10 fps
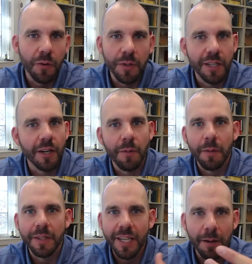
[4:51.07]
whether we talk
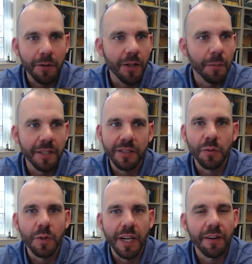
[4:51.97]
about metabolomics or
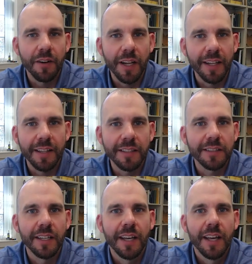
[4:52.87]
whatever. Like
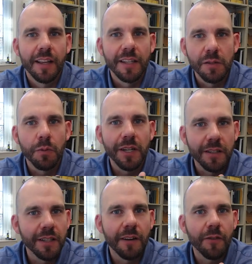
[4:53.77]
these these bring
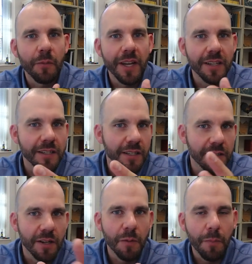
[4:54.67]
good information,
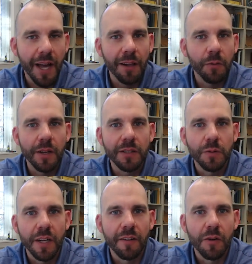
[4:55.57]
certain pathways,
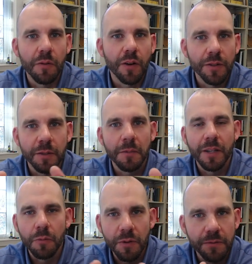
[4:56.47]
whatever.
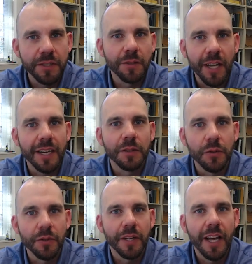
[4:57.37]
Ultimately, we've still got to
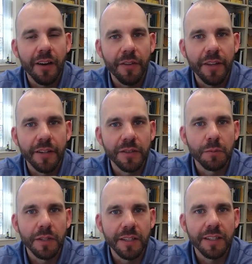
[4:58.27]
drill down on those,
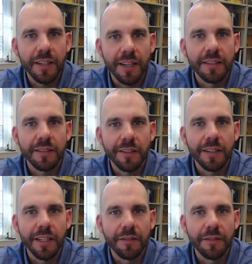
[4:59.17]
but it can certainly